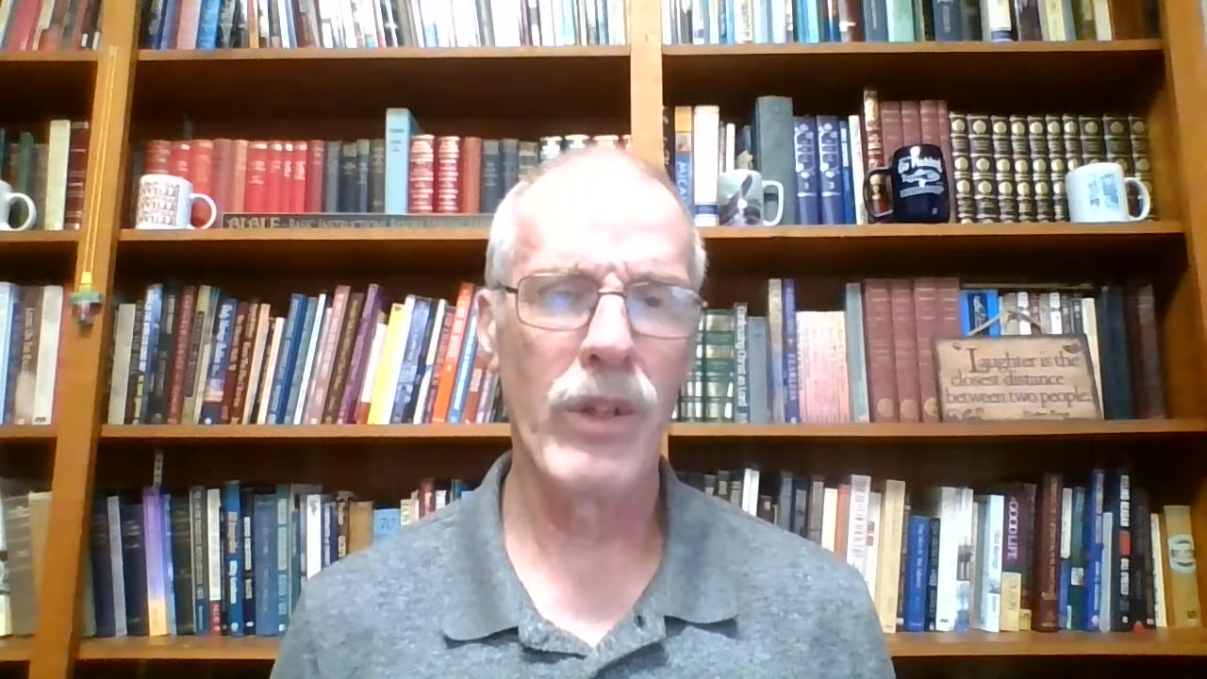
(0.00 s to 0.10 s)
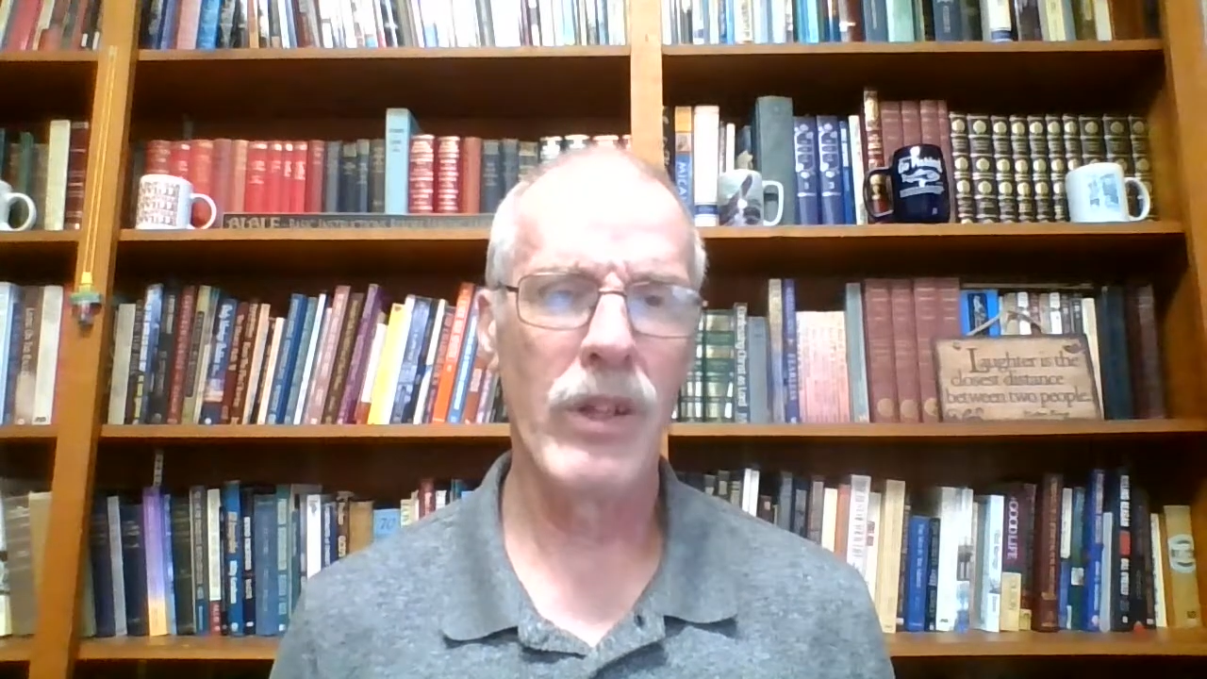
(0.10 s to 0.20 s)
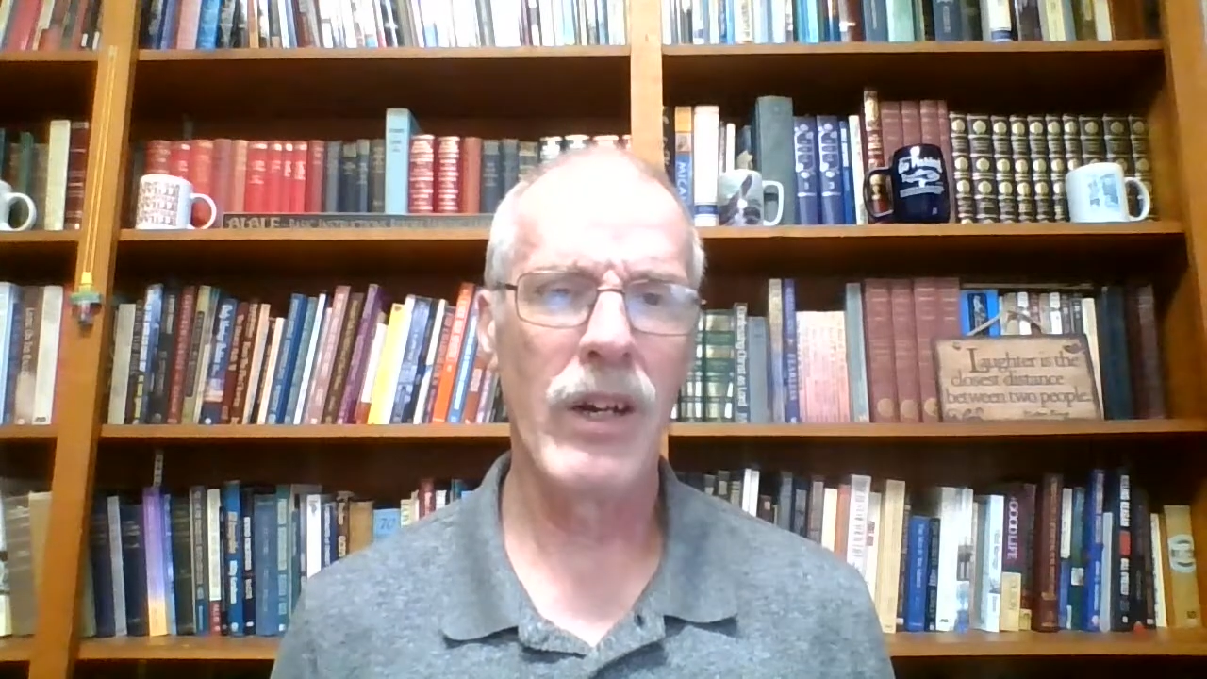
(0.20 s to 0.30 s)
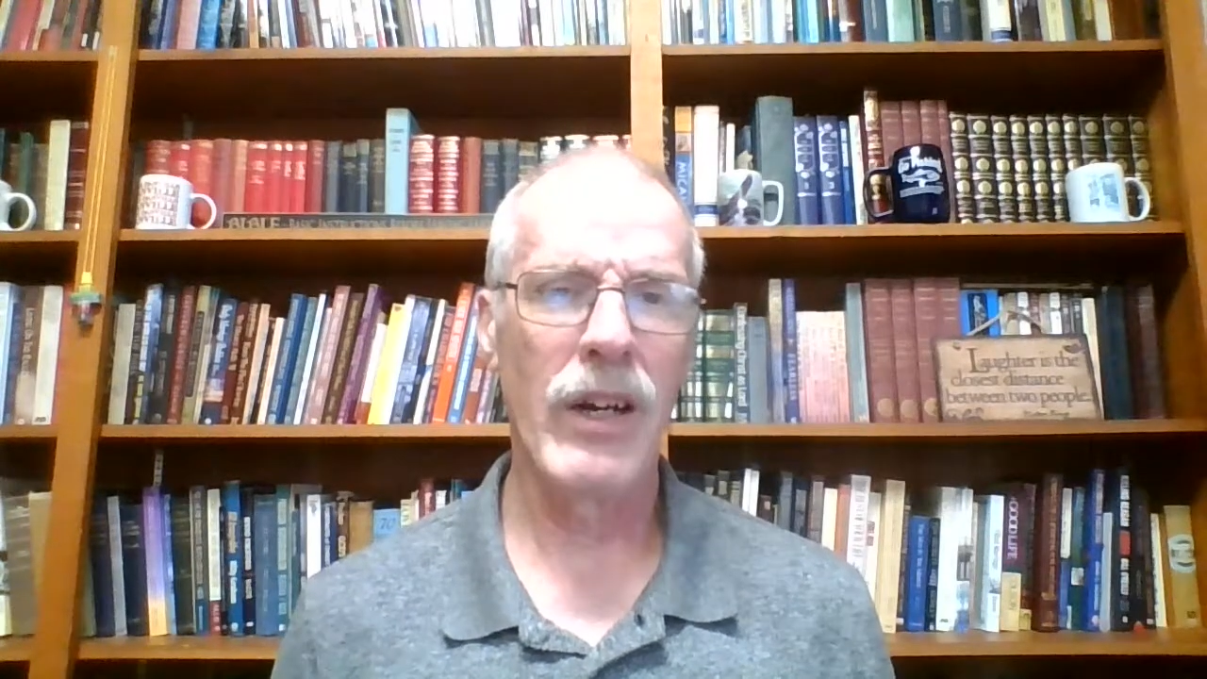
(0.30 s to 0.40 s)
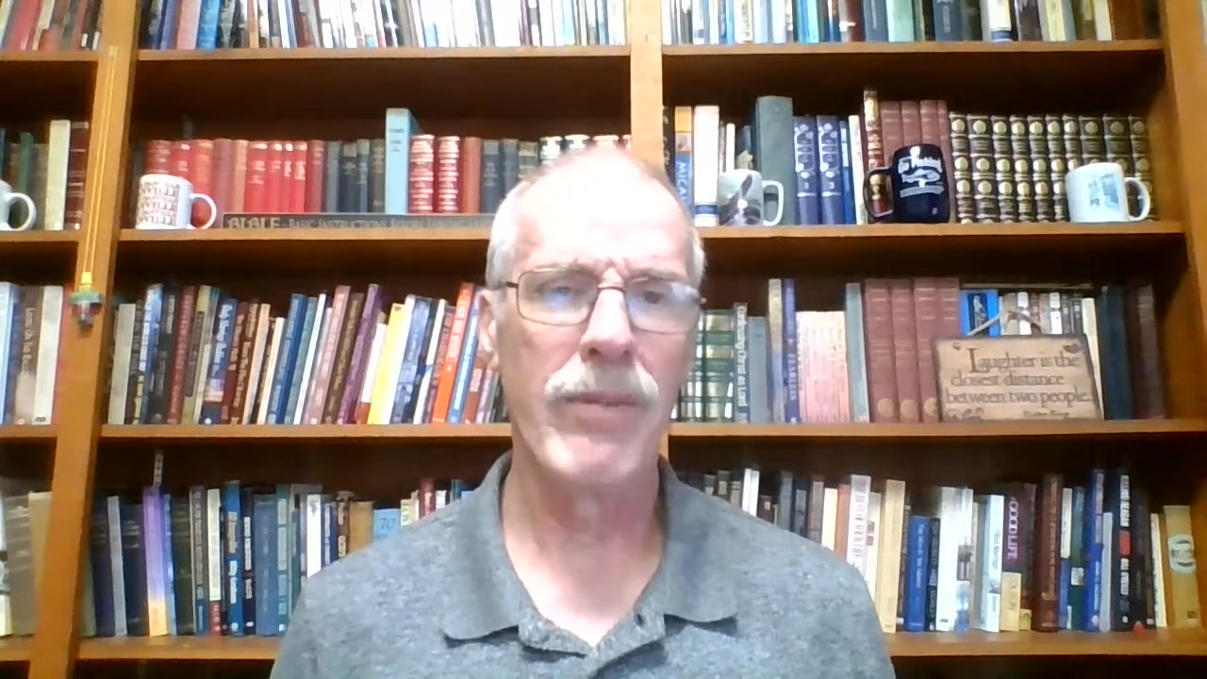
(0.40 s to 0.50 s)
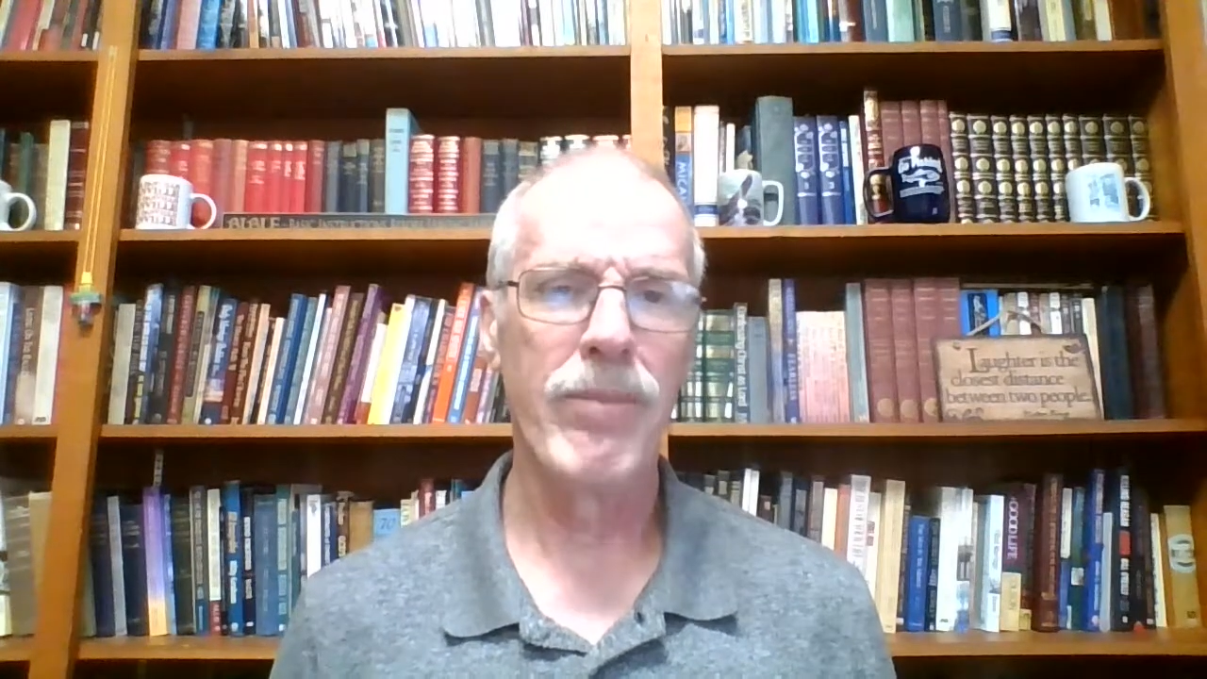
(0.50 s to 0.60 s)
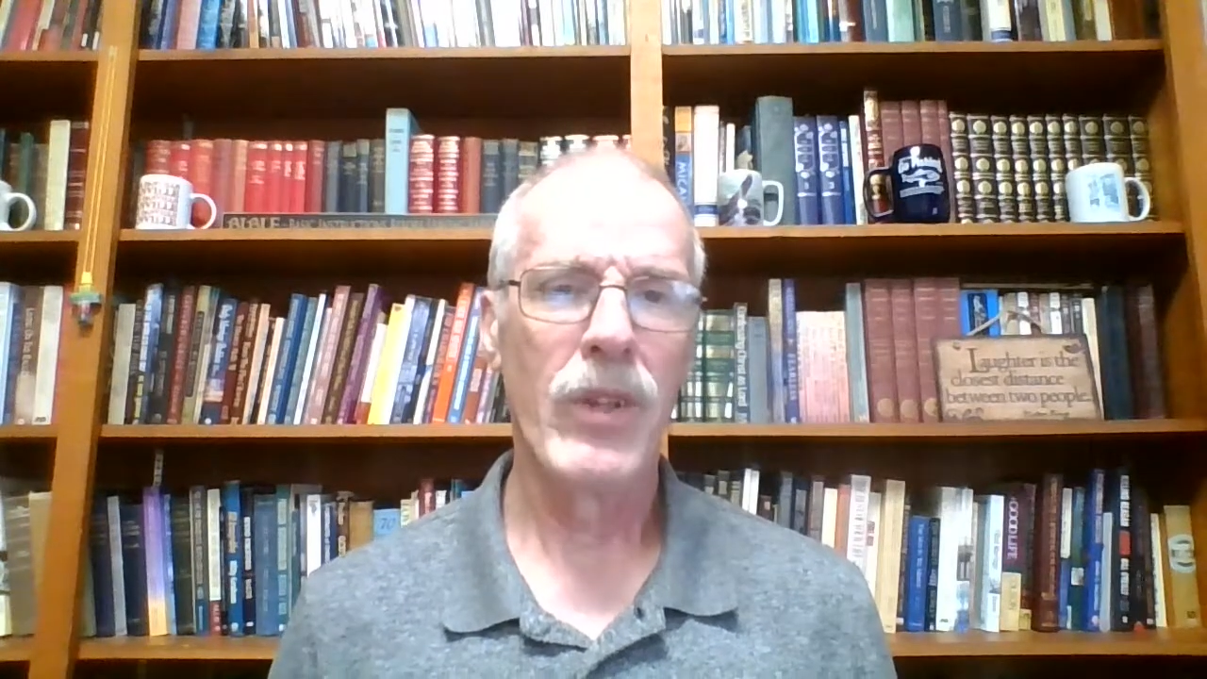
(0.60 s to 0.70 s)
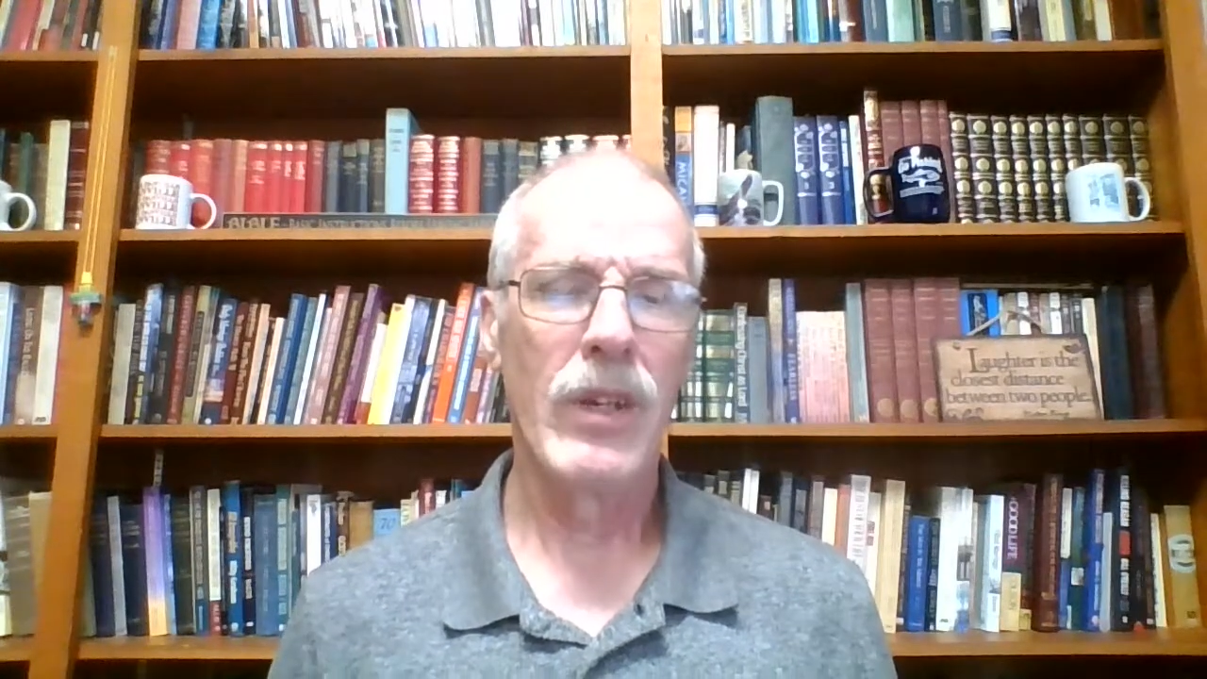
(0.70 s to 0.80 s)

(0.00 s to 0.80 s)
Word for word: with God.